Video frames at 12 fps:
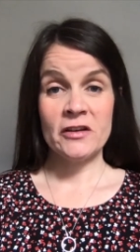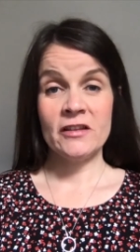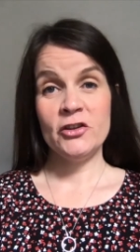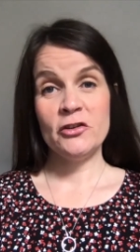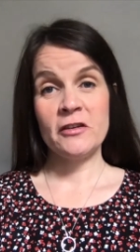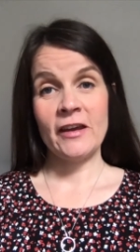
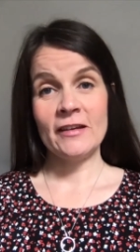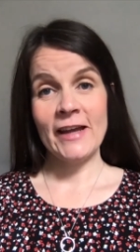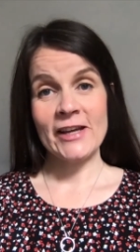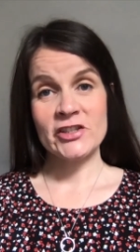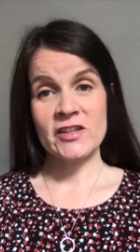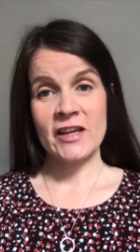the UK
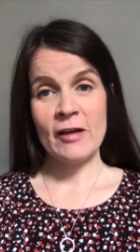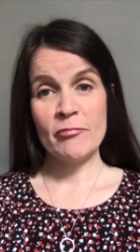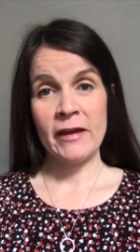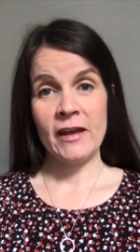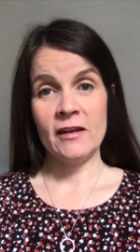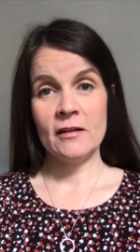election
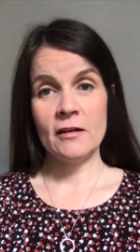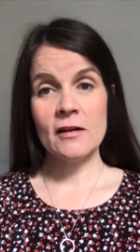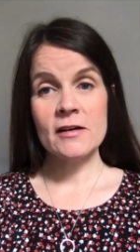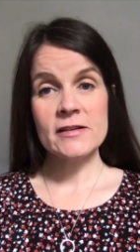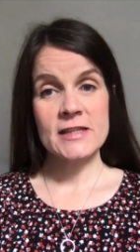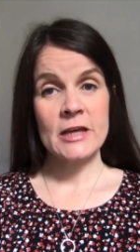campaign,
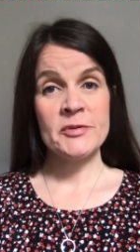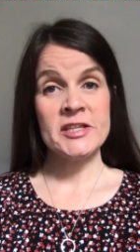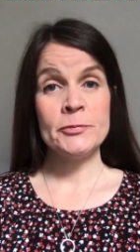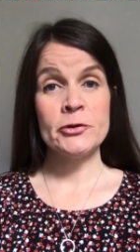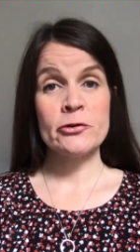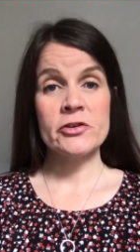our Deputy
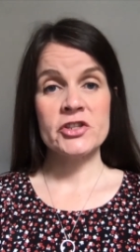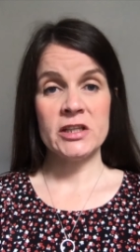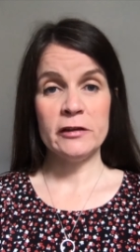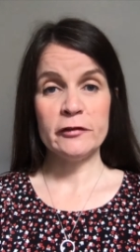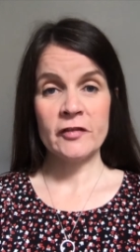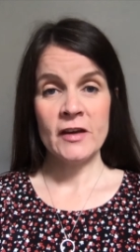Bureau
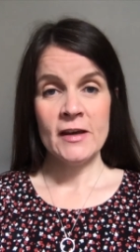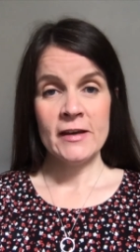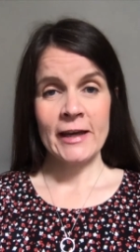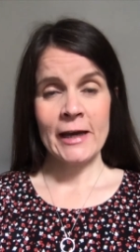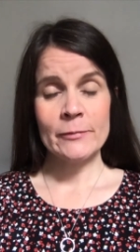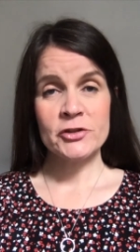Chief
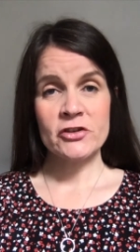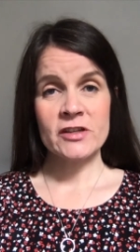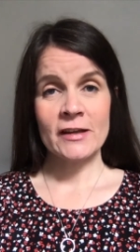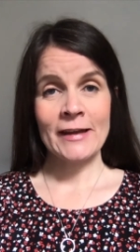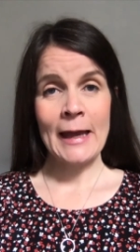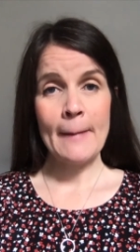captured a
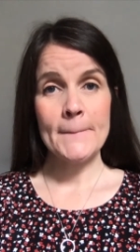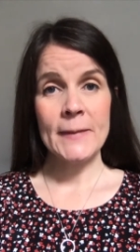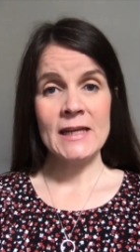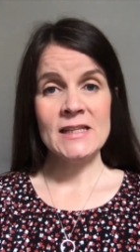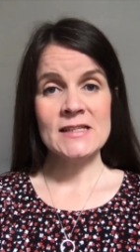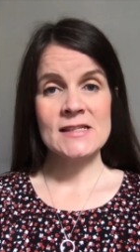
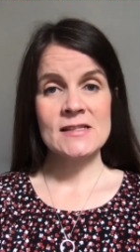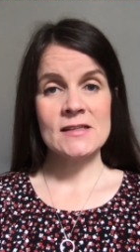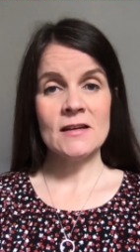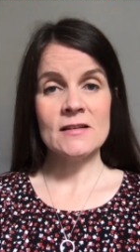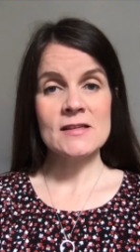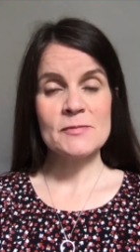campaign stunt